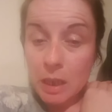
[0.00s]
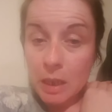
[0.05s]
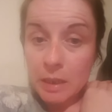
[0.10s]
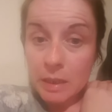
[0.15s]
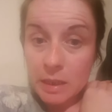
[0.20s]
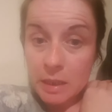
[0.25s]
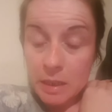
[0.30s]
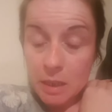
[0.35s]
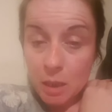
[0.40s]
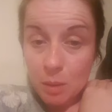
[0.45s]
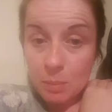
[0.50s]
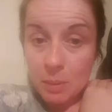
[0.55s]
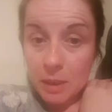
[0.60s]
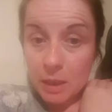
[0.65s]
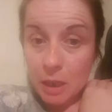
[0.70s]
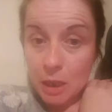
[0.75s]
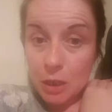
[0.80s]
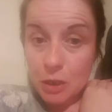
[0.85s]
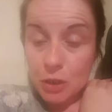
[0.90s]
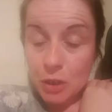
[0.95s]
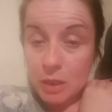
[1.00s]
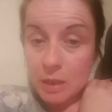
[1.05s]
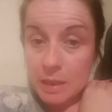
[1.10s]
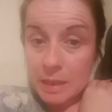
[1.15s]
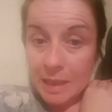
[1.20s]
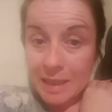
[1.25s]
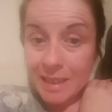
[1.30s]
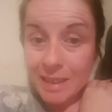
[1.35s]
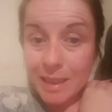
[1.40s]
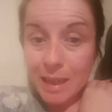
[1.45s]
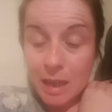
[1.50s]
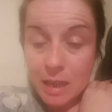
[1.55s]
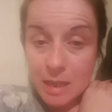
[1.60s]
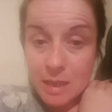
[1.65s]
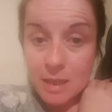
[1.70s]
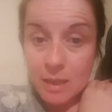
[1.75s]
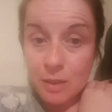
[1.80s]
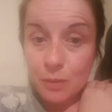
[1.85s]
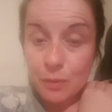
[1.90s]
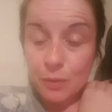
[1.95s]
and its obligations that it
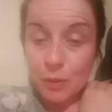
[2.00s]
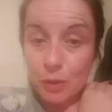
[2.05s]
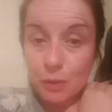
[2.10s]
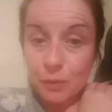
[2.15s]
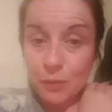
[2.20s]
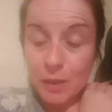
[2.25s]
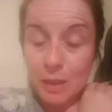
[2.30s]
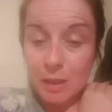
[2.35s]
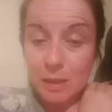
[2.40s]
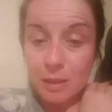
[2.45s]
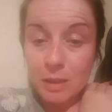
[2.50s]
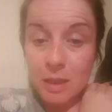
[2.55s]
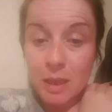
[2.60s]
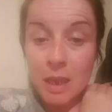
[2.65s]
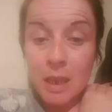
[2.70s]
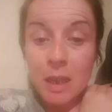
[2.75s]
hasn't fulfilled,